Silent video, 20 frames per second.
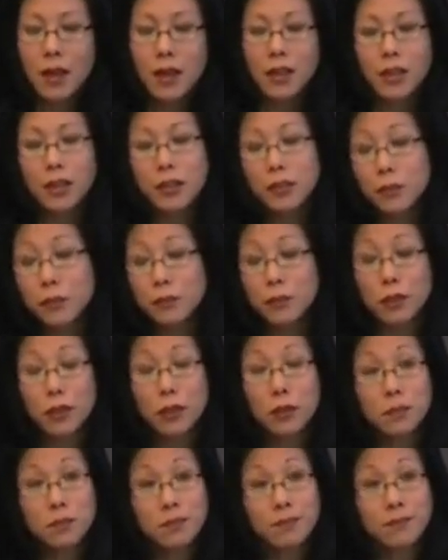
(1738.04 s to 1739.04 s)
Another
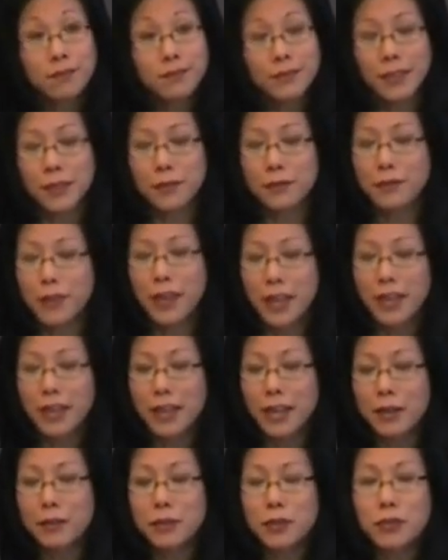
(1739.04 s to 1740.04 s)
form of fan
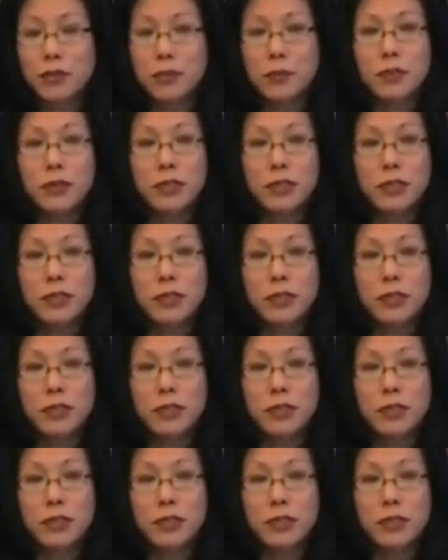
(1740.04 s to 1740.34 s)
amateur